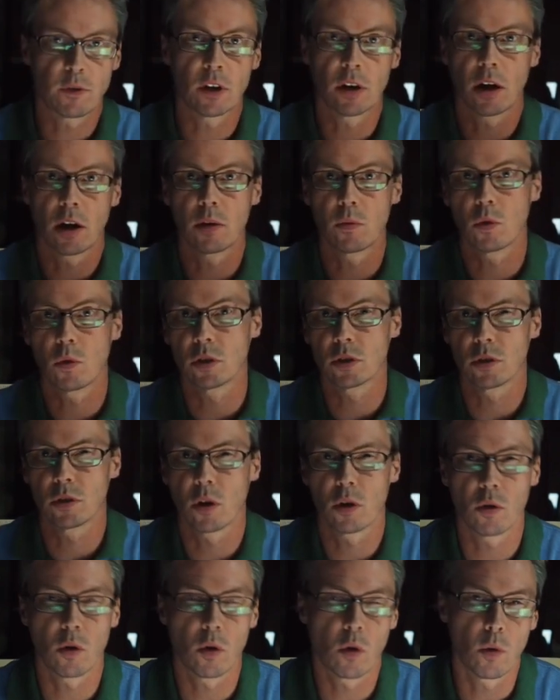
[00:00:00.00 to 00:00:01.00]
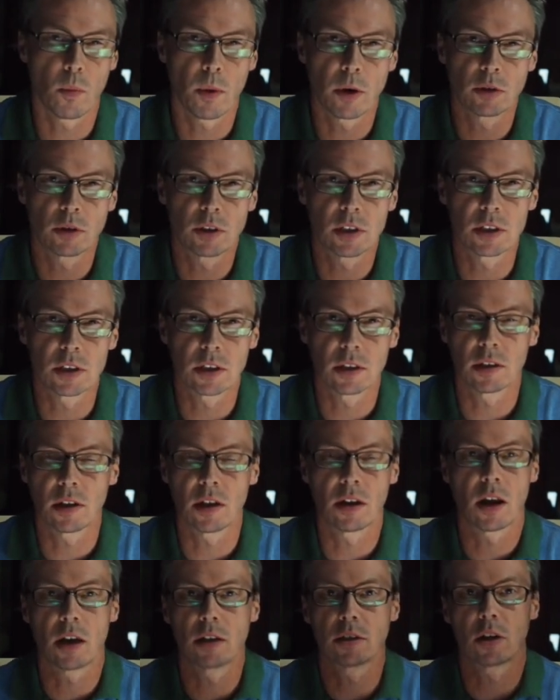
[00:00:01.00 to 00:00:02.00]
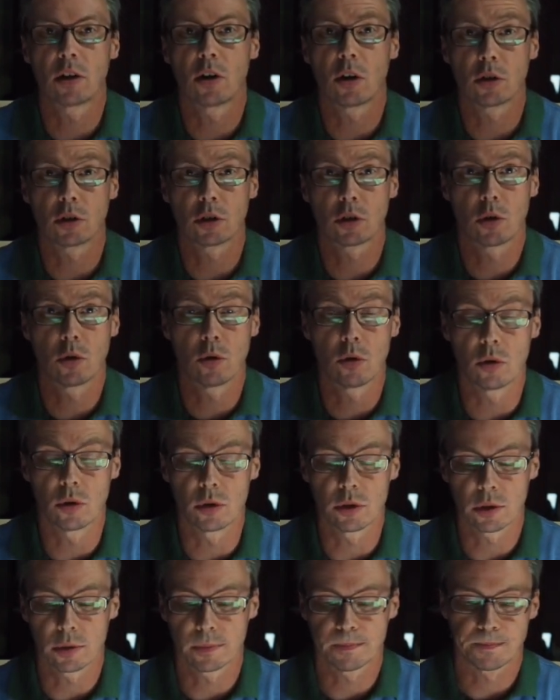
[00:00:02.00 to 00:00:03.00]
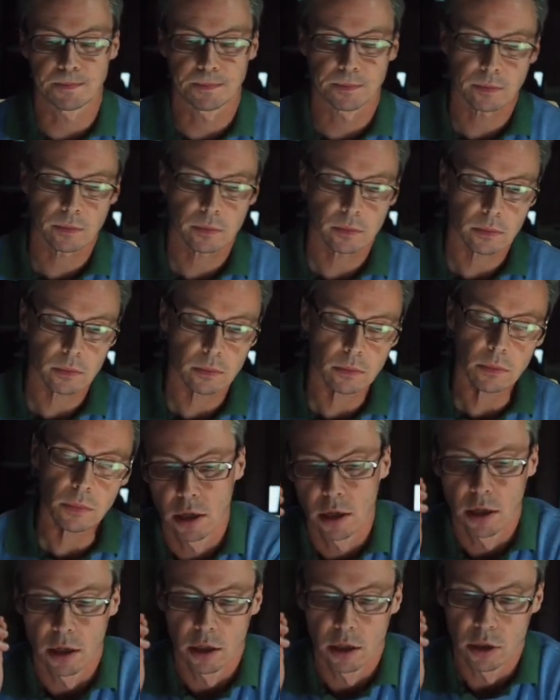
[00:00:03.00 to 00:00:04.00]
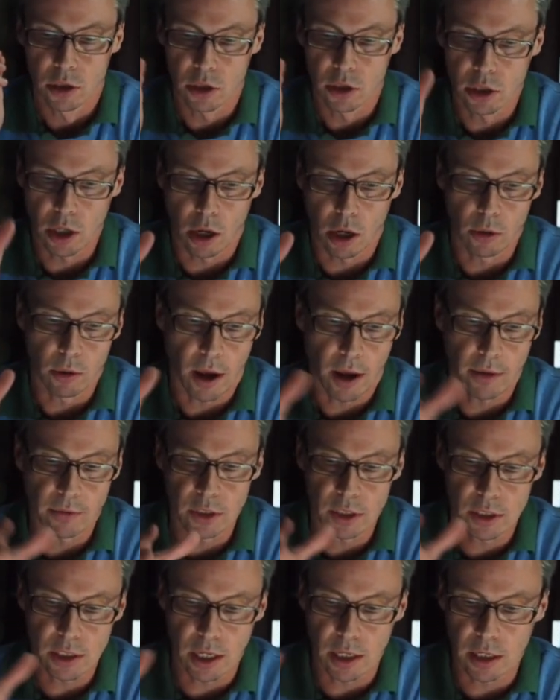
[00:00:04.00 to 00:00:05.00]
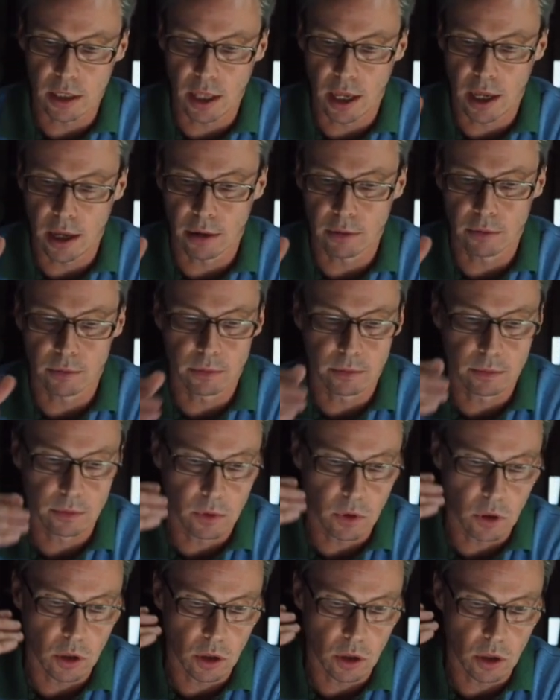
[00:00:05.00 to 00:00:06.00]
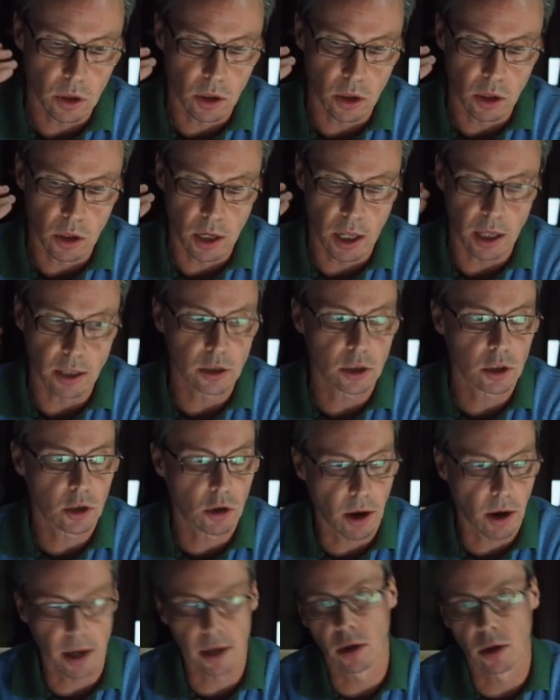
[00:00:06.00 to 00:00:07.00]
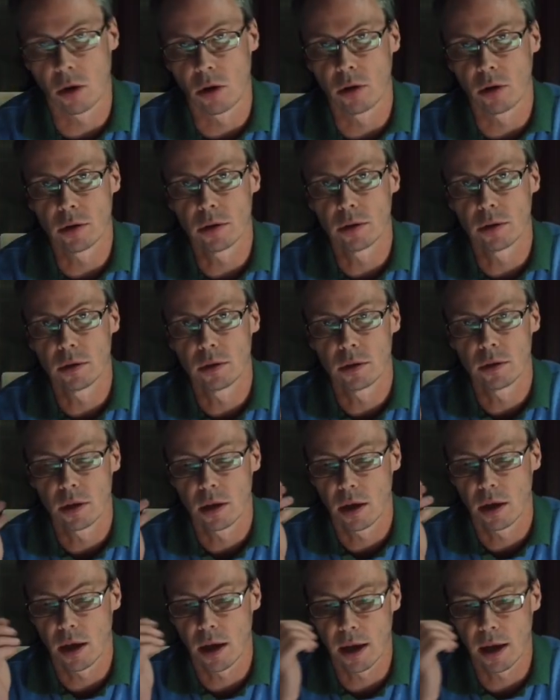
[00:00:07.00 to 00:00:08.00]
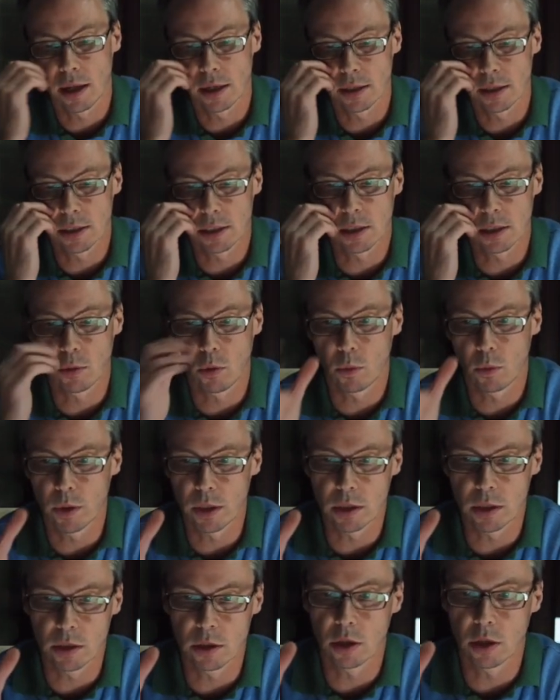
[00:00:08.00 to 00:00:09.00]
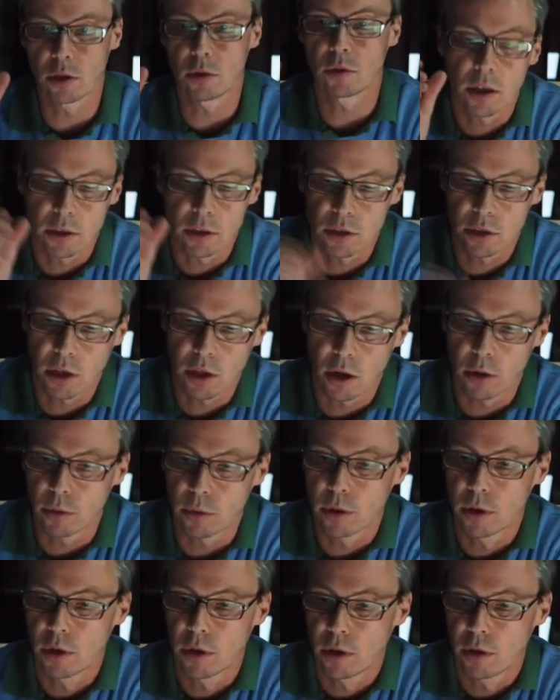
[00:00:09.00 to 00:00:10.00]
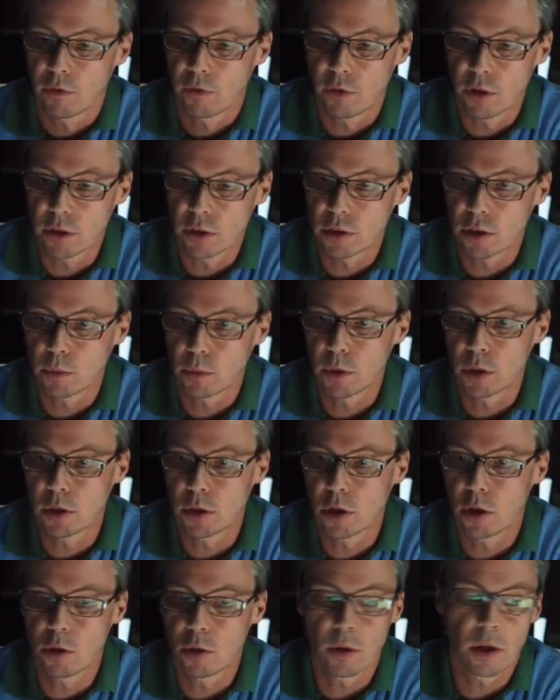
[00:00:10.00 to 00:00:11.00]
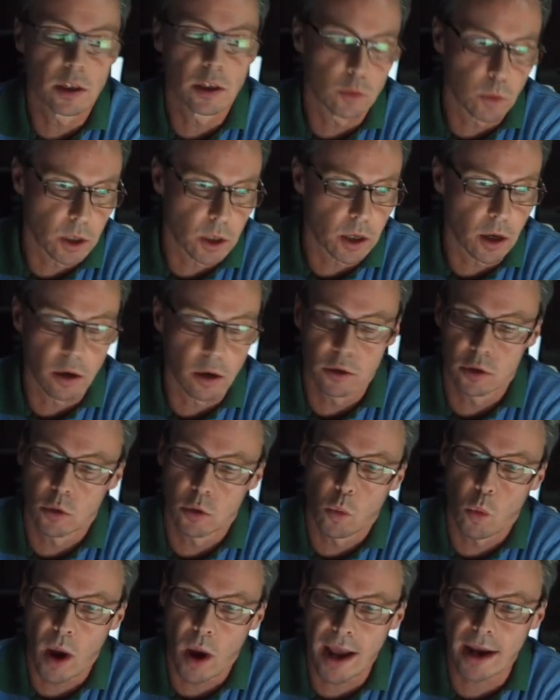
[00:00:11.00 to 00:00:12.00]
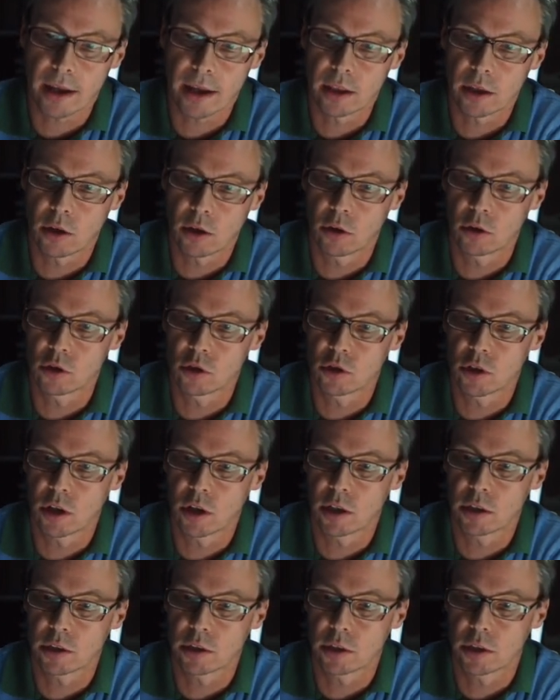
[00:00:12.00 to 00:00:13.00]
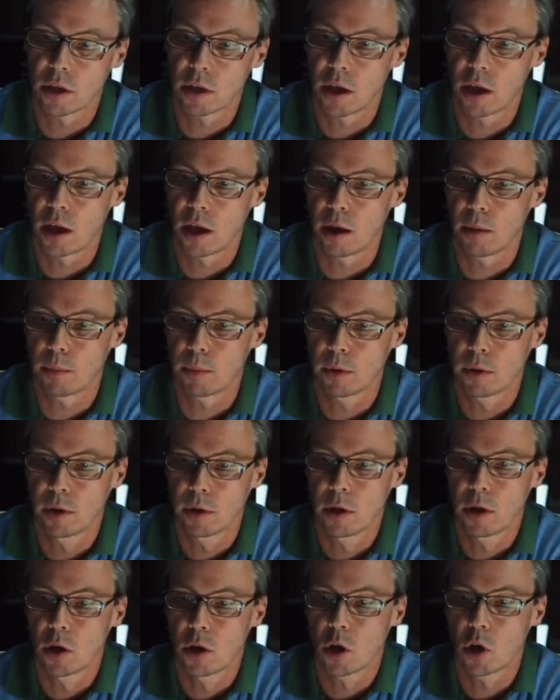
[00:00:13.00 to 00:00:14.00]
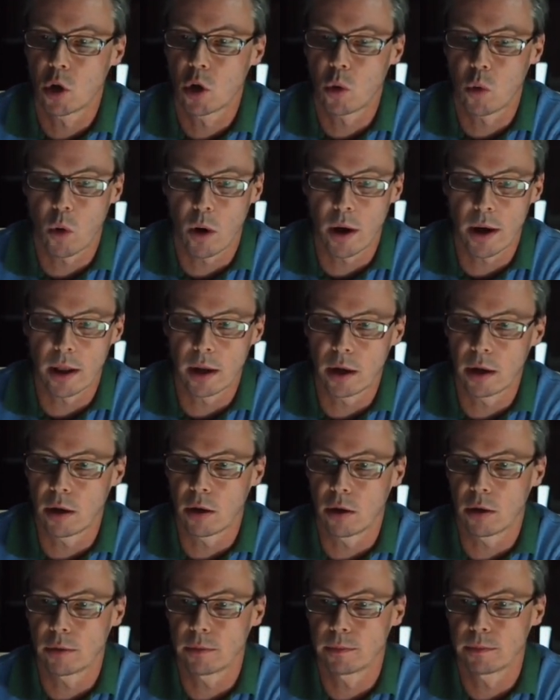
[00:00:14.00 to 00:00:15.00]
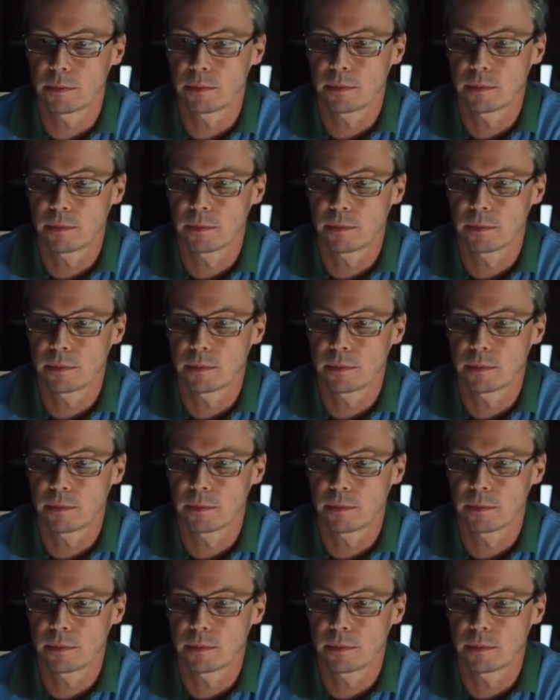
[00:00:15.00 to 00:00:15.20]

if you like, what almost is a lost cause. So having said that, let's crack on and see what we can do. So first thing we do is we're going to whack the contrast up quite a lot.